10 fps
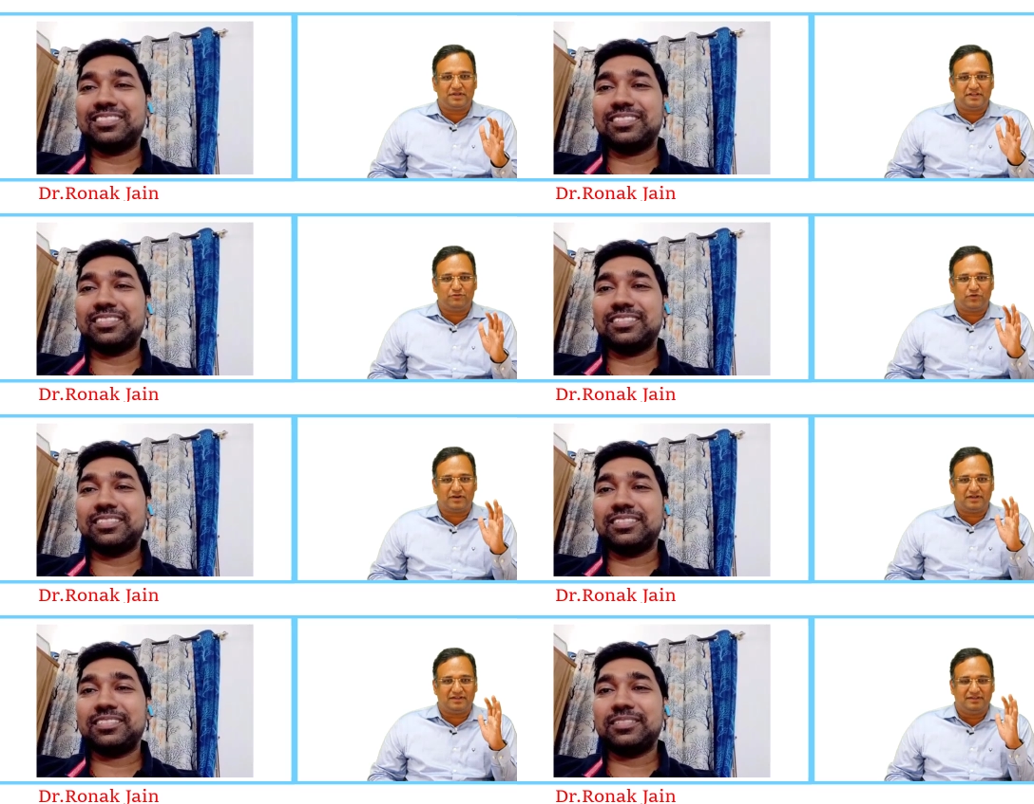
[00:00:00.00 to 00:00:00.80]
Speaker 1: to give for
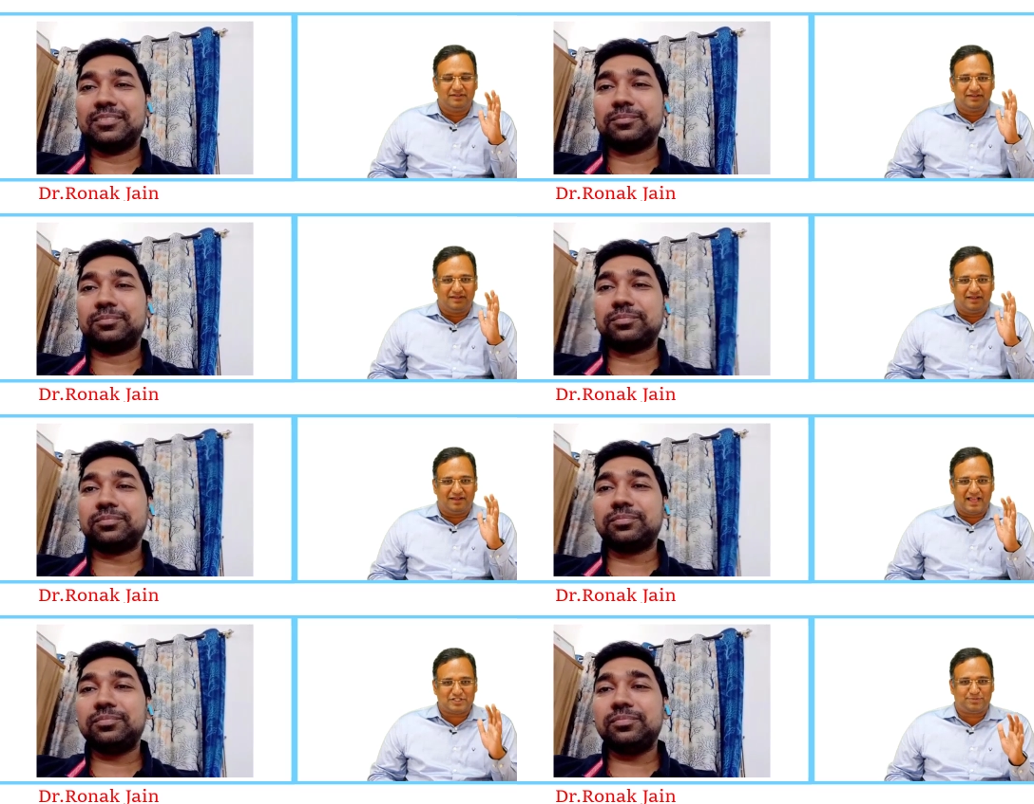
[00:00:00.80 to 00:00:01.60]
the
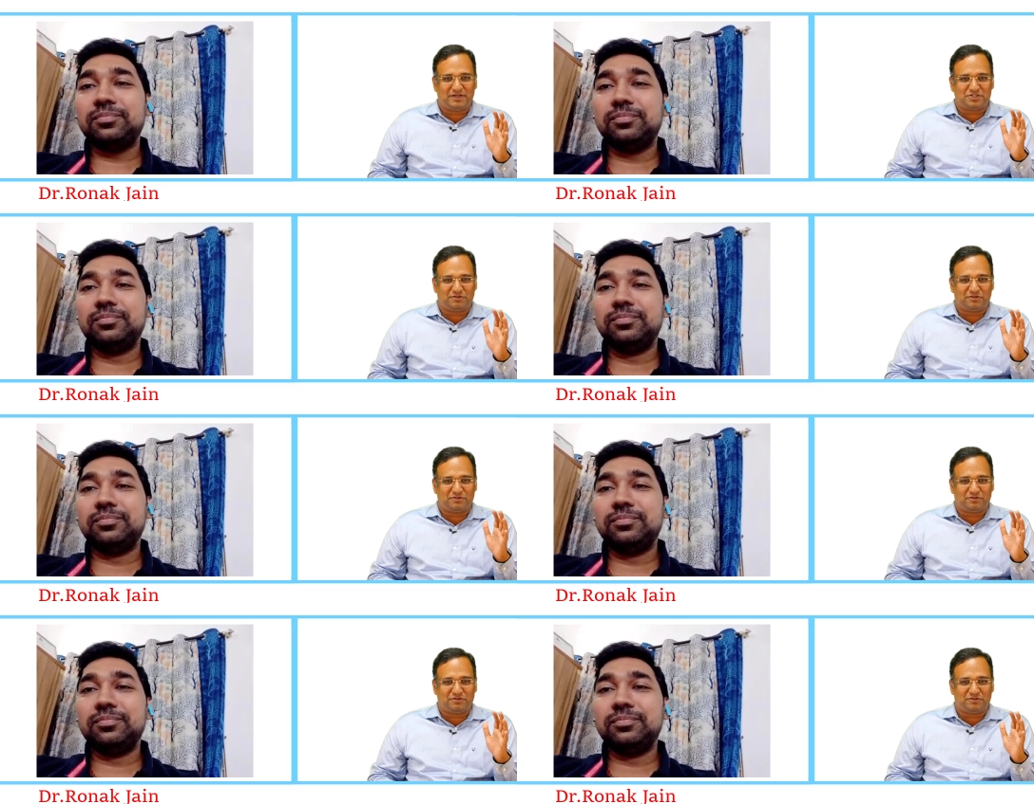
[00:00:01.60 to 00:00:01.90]
aspirants